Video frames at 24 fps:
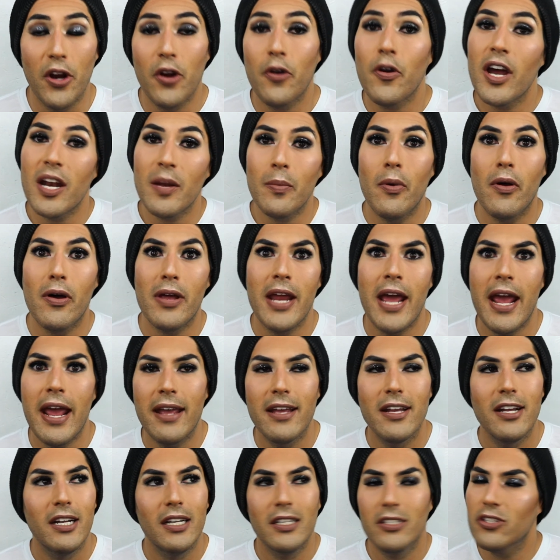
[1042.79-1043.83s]
incredible and
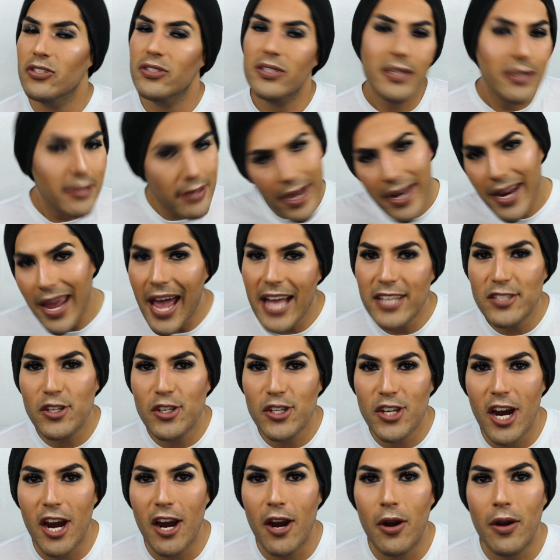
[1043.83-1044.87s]
I just kind of had to
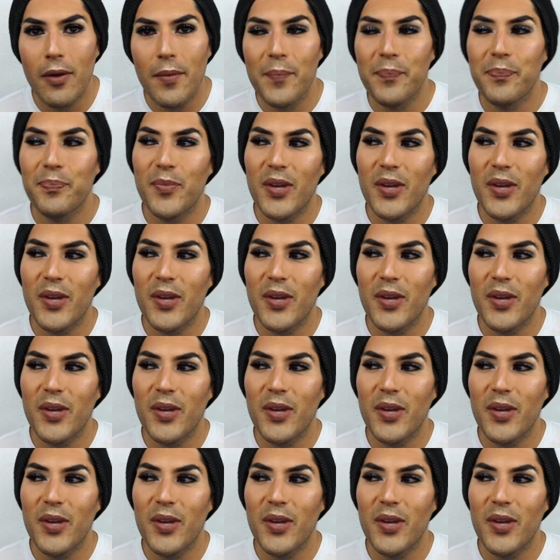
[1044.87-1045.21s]
share